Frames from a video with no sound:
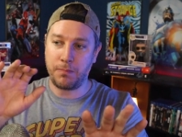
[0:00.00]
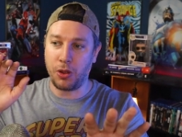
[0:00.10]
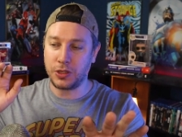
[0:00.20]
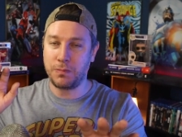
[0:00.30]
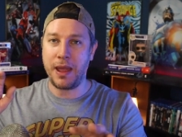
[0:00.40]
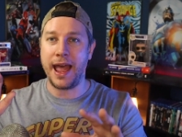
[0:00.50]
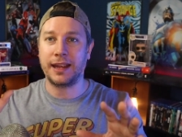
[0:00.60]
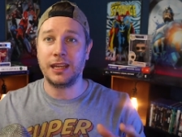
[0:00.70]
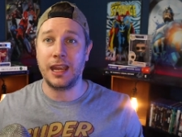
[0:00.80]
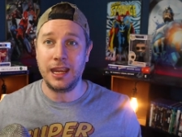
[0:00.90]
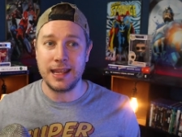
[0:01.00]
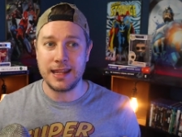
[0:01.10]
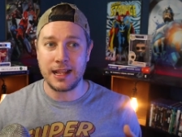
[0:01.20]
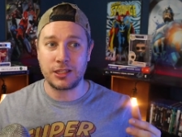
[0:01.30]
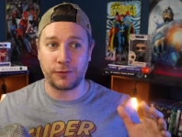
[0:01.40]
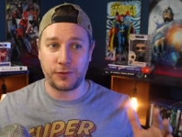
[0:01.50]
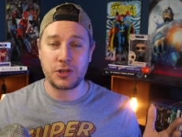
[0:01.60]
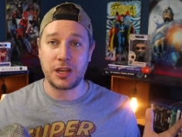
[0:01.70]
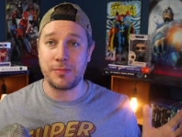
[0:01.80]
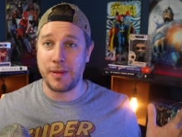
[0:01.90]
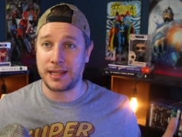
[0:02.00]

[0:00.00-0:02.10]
Pulls back, and that's the first time it